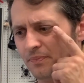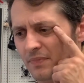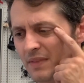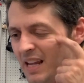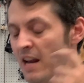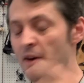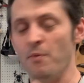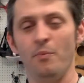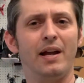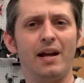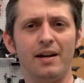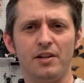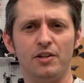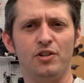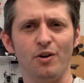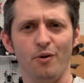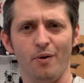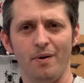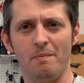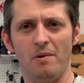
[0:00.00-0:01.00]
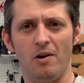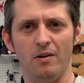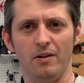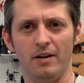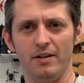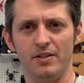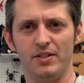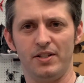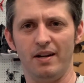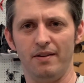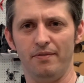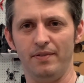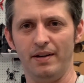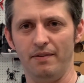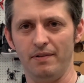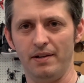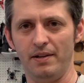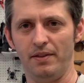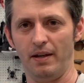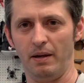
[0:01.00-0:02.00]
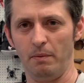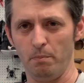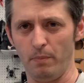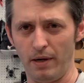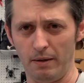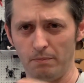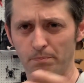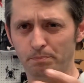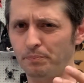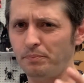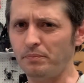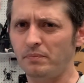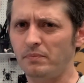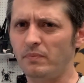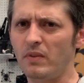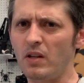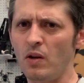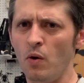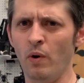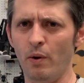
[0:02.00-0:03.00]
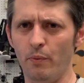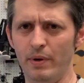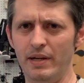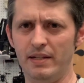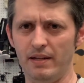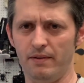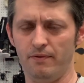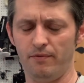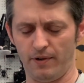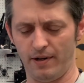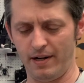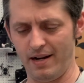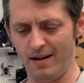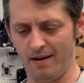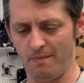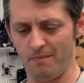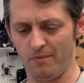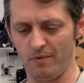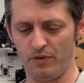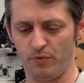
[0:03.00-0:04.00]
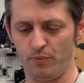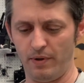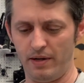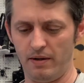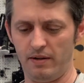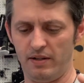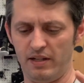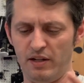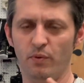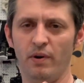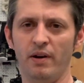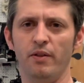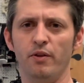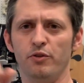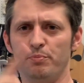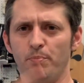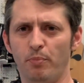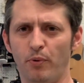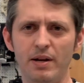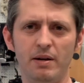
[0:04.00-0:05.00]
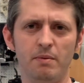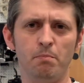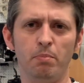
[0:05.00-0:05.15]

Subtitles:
And we got to show him all our stuff and everything. But what we did for him was we did one of those print and